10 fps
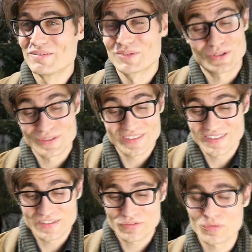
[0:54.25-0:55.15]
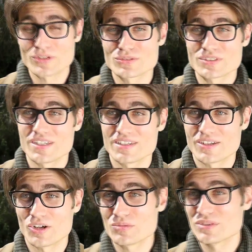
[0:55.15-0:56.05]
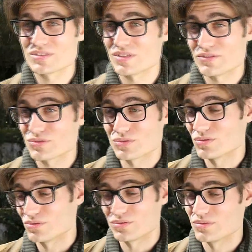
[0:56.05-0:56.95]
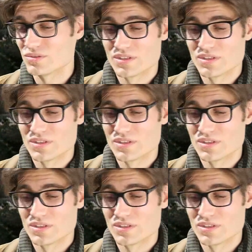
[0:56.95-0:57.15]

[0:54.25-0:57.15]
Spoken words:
Because if you want to stay an economist, you have to